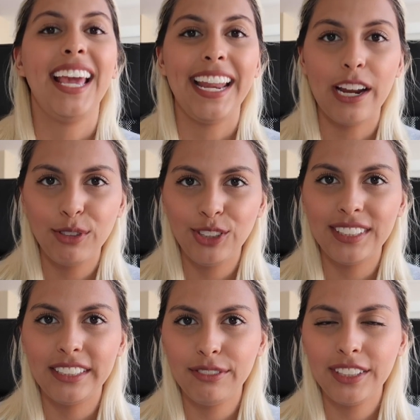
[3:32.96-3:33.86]
And I would use
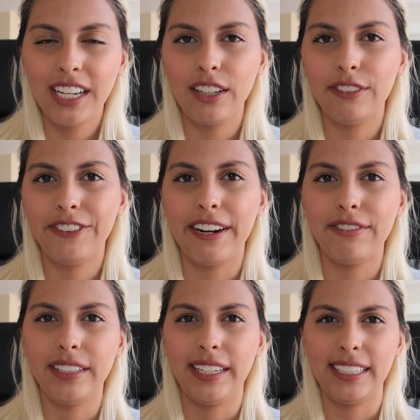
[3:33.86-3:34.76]
a different color for
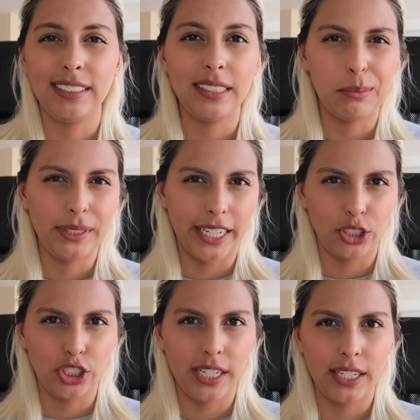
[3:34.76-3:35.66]
every like
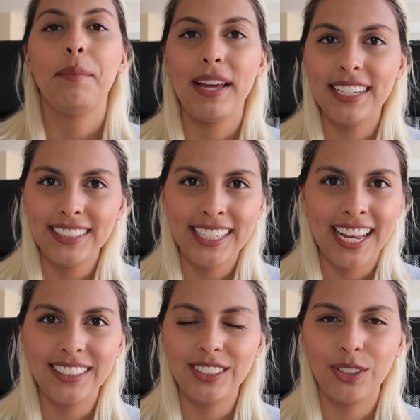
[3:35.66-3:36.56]
subsection. Medicine
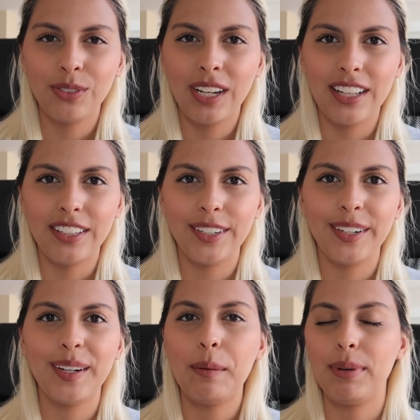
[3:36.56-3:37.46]
has its own
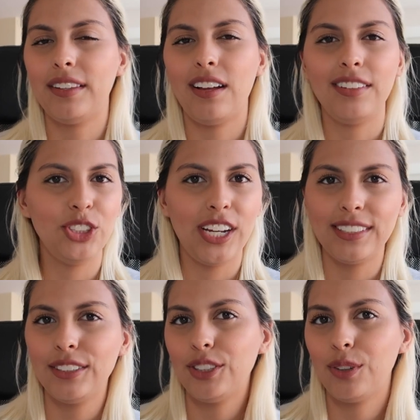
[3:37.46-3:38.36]
color, pathology
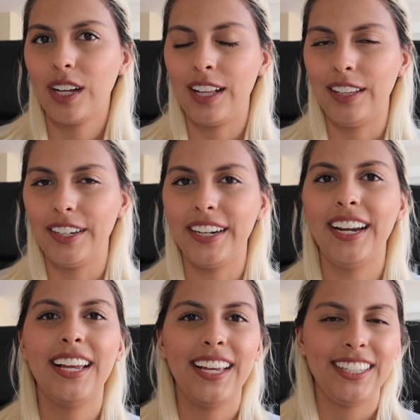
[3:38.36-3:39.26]
has its own color,
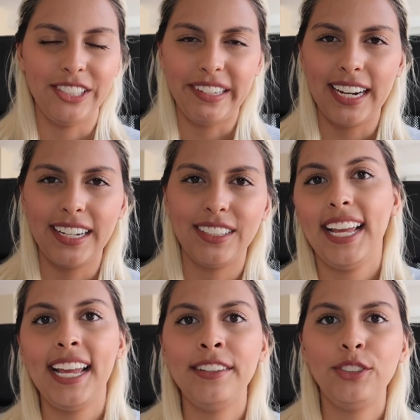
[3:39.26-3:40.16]
you get it.
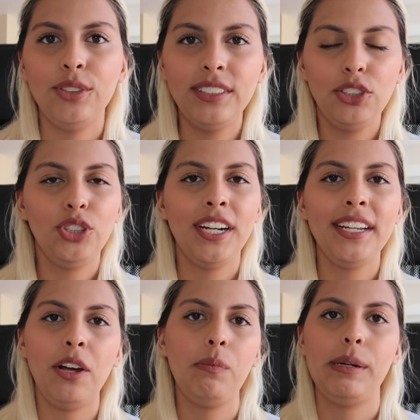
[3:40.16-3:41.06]
And so this is trying
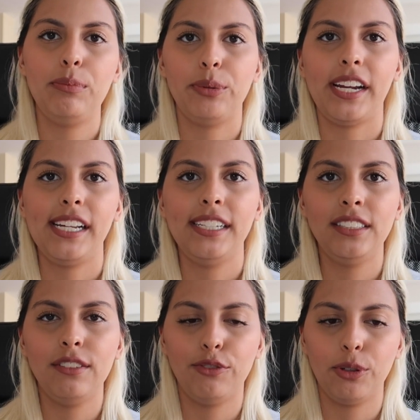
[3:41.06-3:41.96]
to help my brain
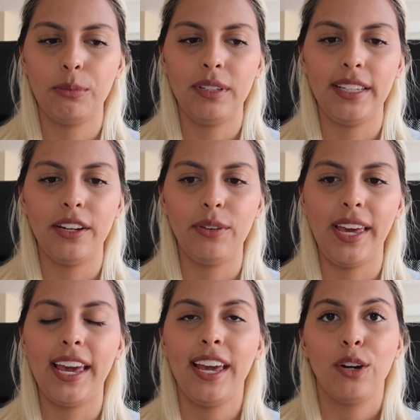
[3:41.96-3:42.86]
to formulate,
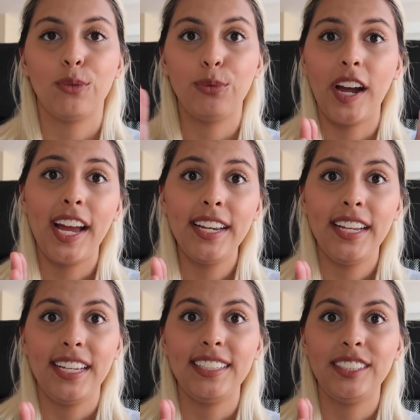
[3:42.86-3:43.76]
okay,
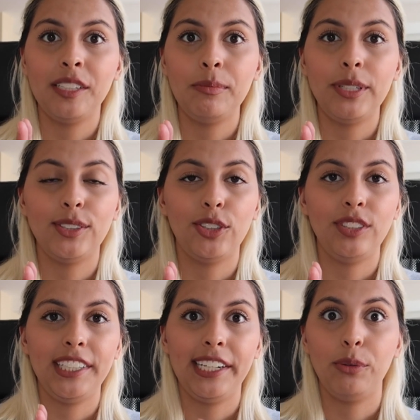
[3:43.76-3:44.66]
red is going to be
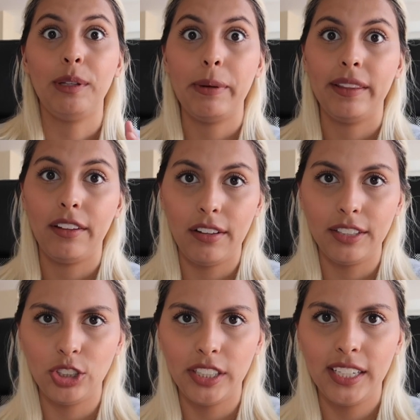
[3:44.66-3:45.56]
associated with
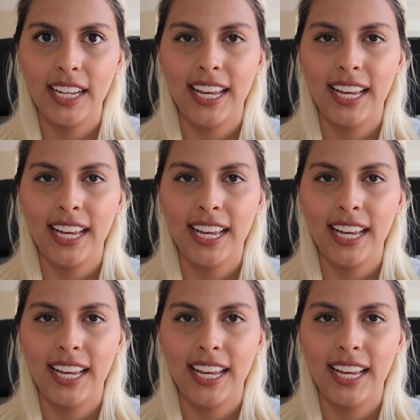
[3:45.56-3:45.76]
pathology.